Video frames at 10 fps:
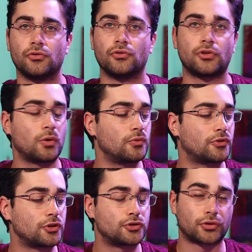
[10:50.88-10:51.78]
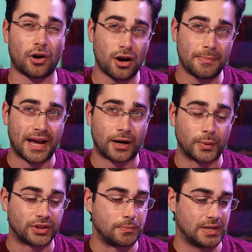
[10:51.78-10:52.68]
So the drawback
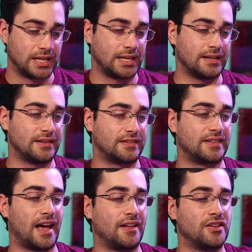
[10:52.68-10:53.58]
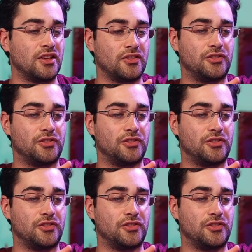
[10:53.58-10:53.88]
with the Mini is that